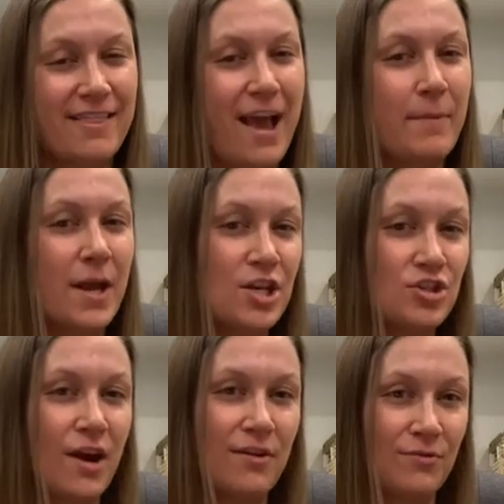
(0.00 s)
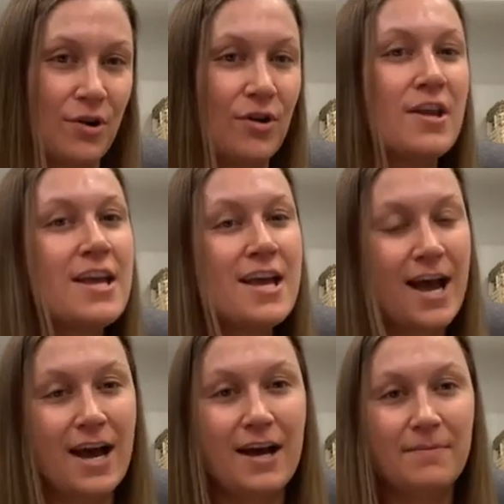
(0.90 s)
that, but in general,
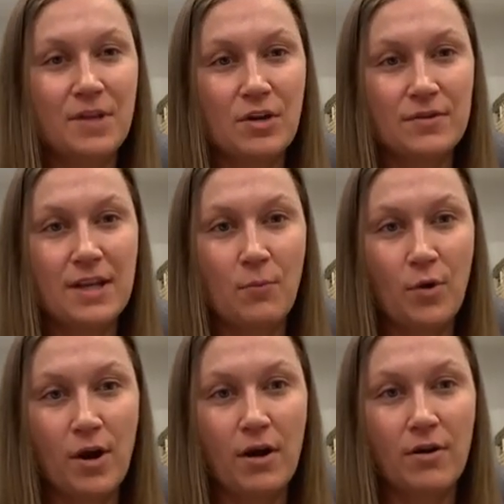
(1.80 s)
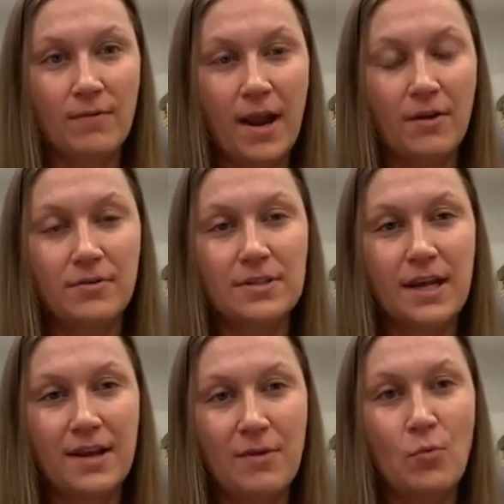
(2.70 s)
somewhere around
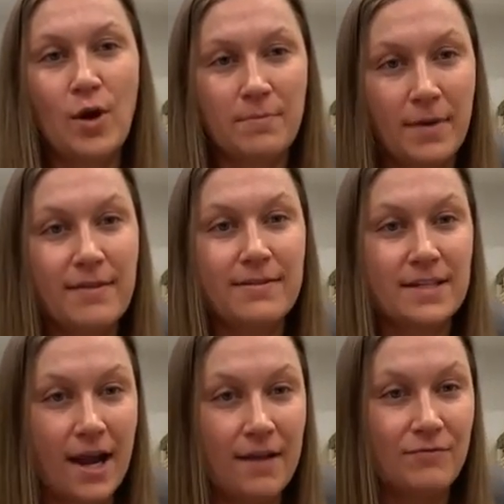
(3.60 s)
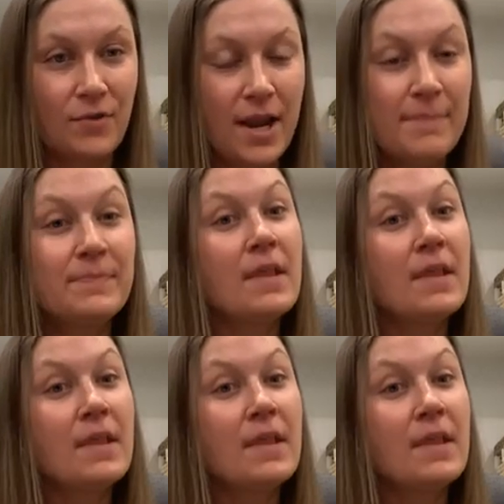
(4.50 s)
a 1 month time frame.